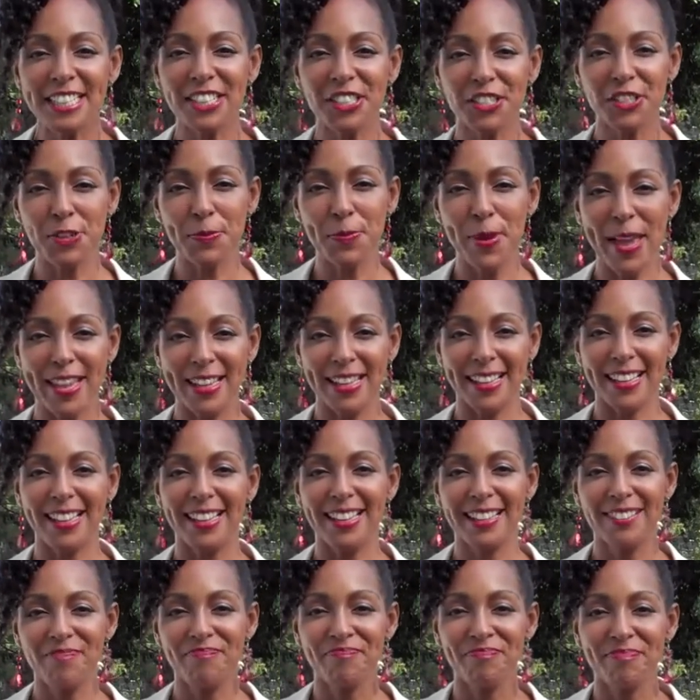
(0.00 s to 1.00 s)
Jamaica.
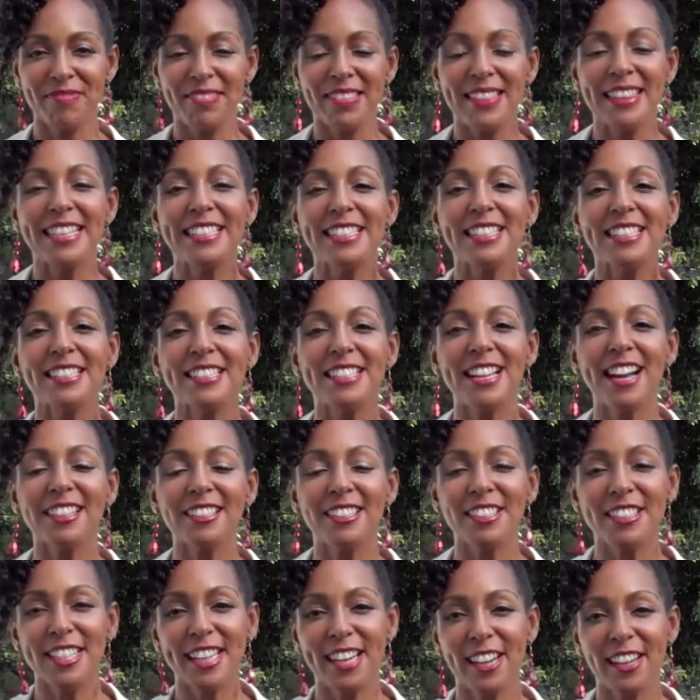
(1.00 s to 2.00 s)
This is
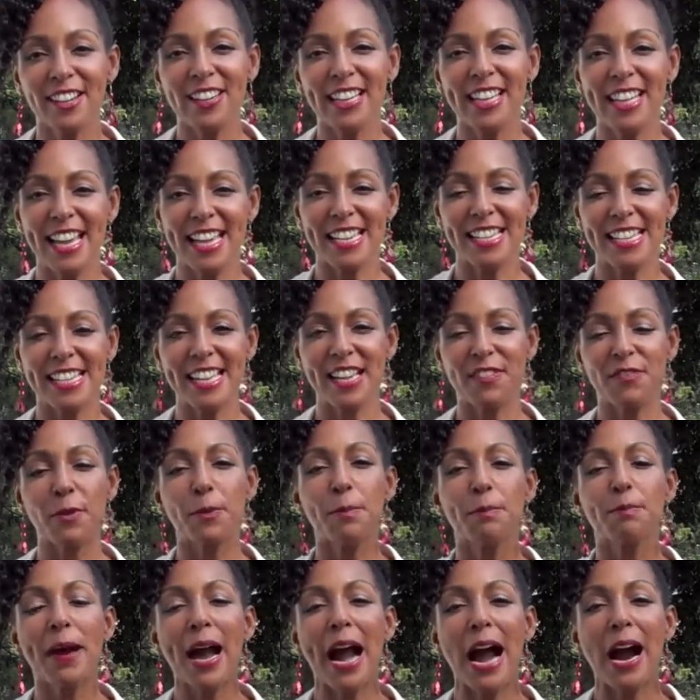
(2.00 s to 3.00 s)
Dr. Terri Kennedy from
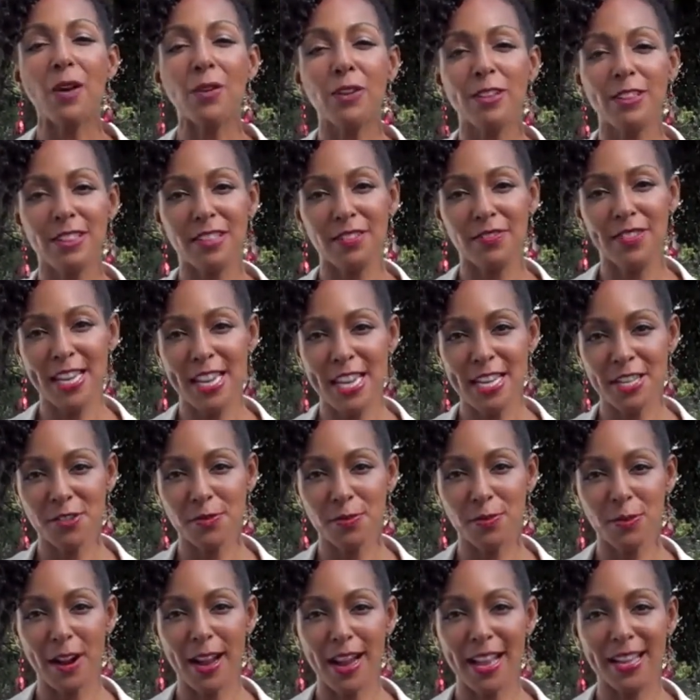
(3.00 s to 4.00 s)
Power Living
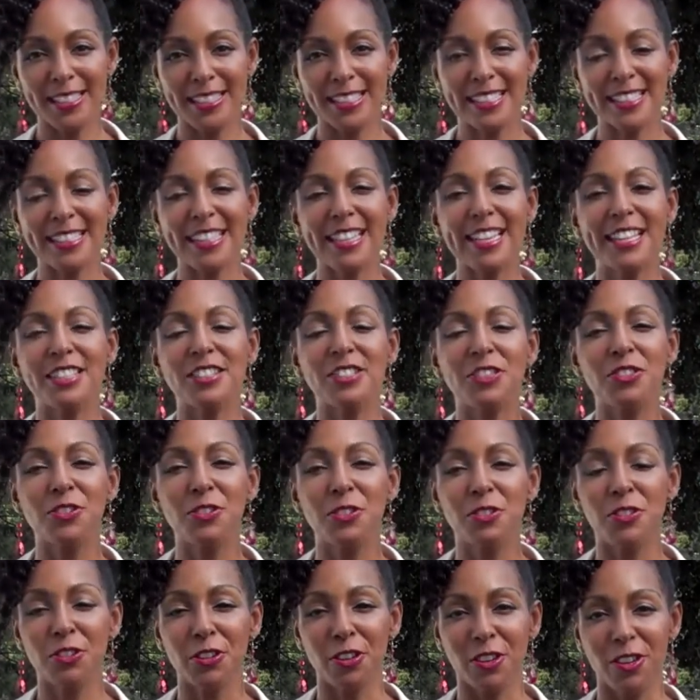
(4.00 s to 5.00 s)
Enterprises in New
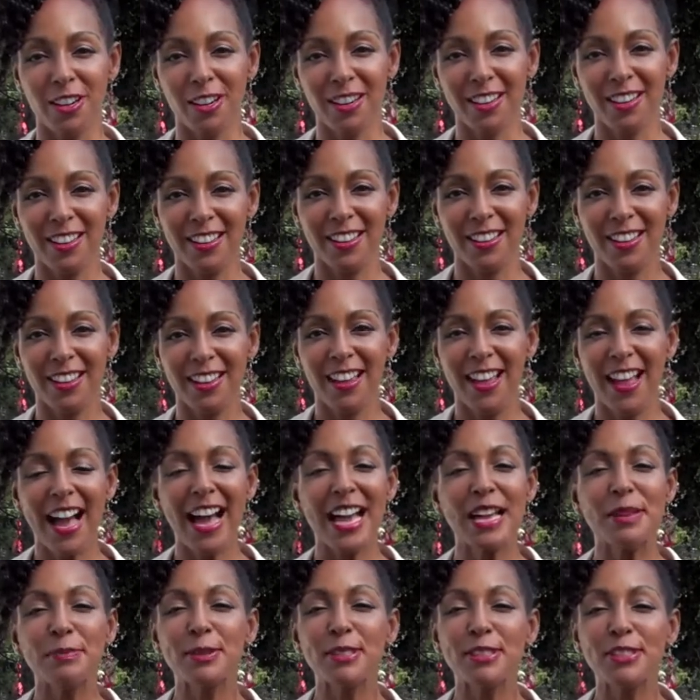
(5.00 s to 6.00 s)
York.
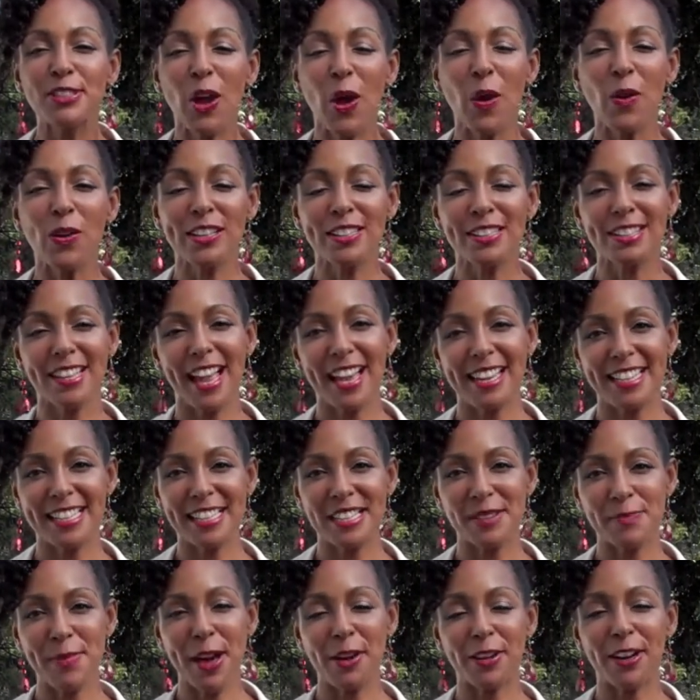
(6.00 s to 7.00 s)
I am so
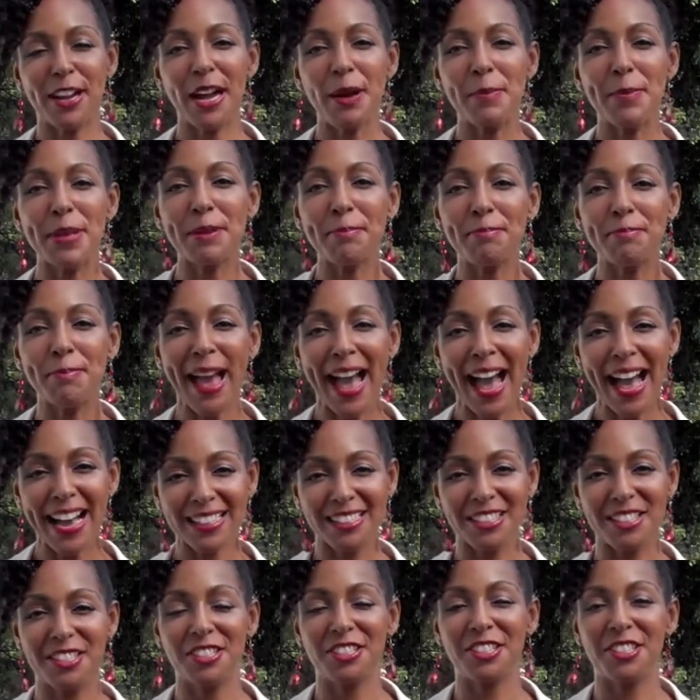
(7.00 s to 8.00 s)
excited about coming
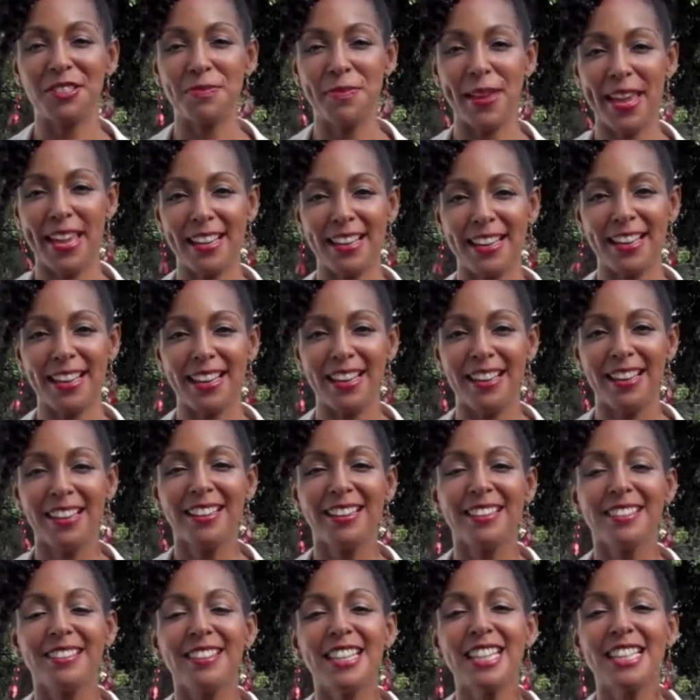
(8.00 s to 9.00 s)
back to Jamaica,
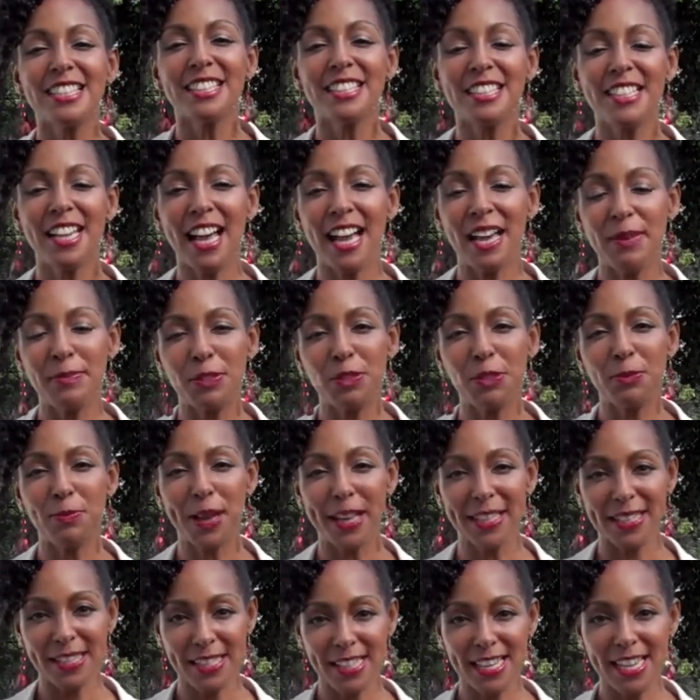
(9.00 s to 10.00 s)
this time to
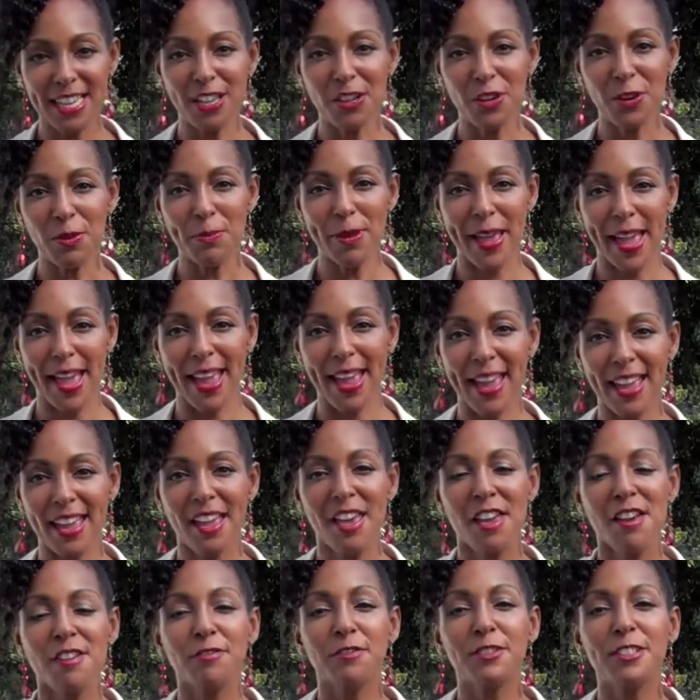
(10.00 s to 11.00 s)
Montego Bay
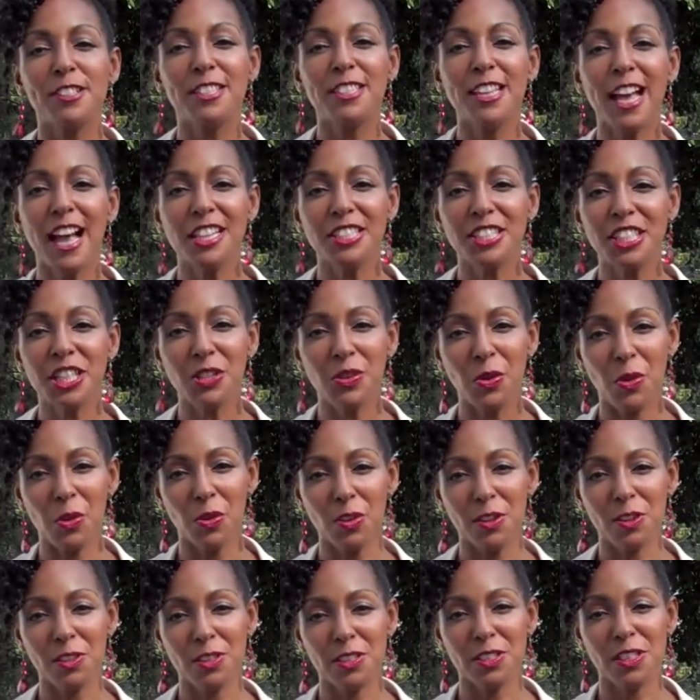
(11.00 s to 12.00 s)
for
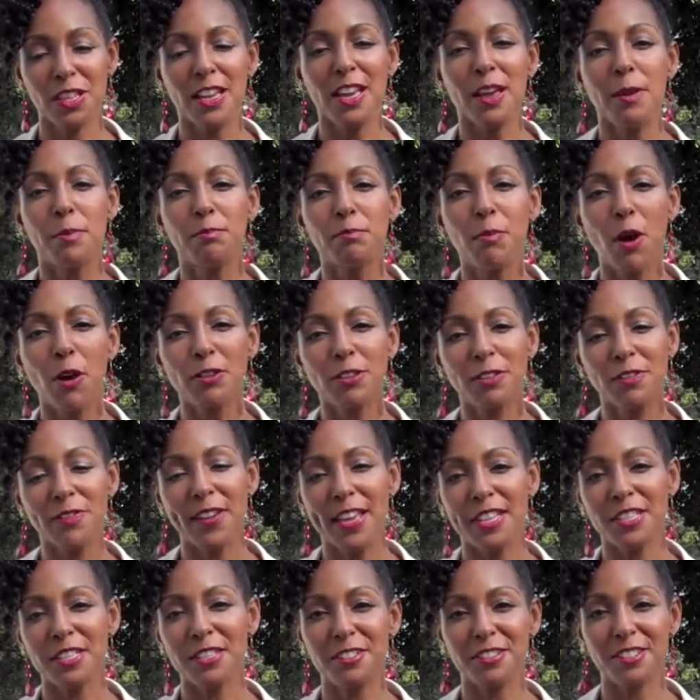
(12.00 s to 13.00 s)
Sagicor's
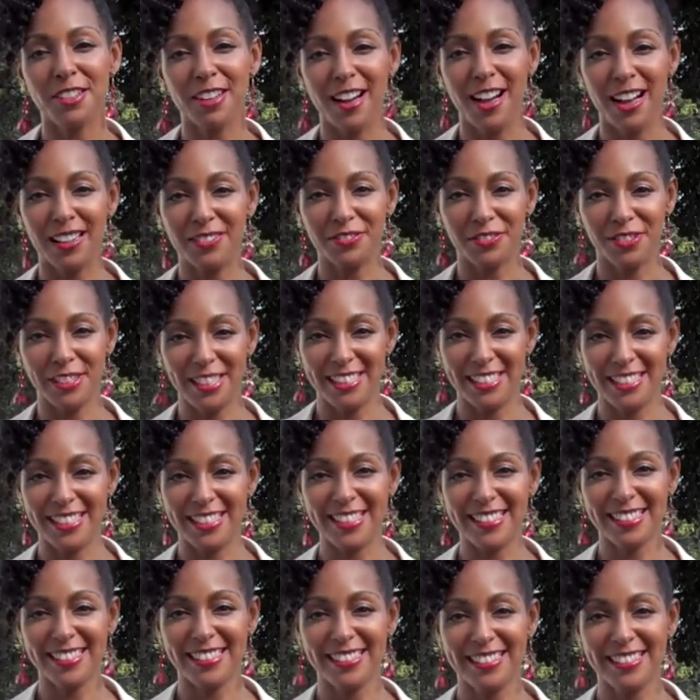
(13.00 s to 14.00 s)
Motivational Conference.